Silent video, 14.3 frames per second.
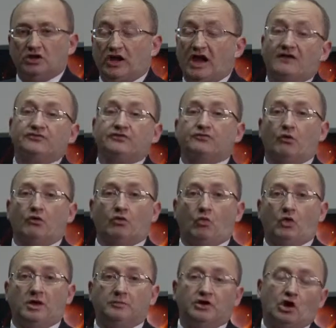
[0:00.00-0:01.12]
you have to throw it
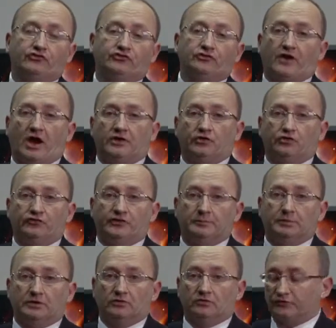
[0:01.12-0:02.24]
away because you've got new
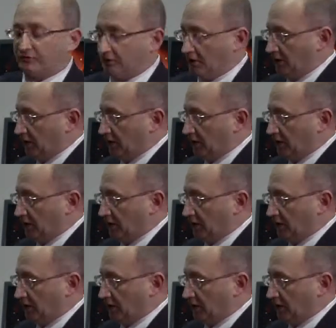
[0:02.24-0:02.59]
CPUs.